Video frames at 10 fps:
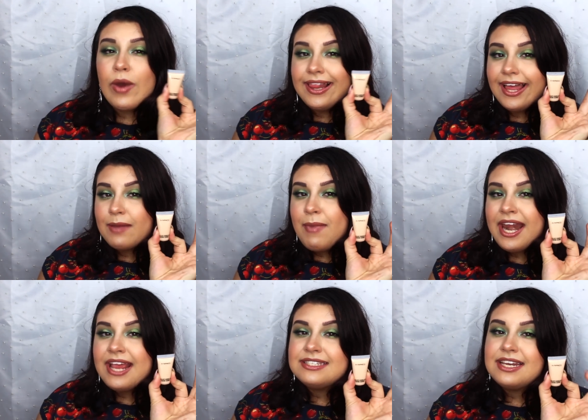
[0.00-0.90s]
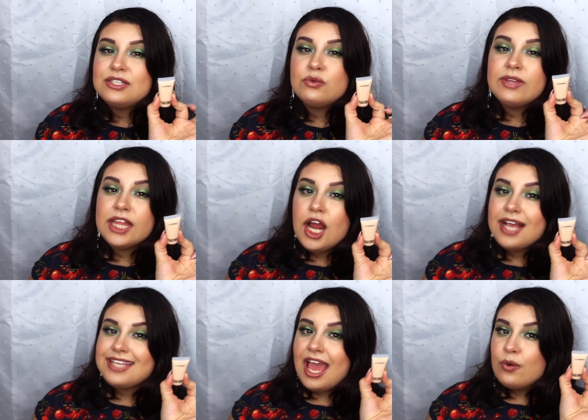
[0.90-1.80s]
What I like about it is that it's really
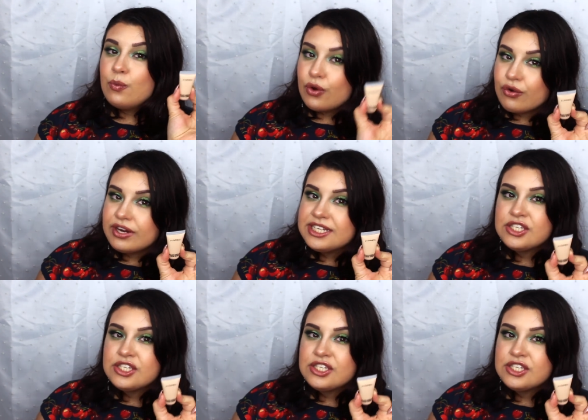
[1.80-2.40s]
nice and watery,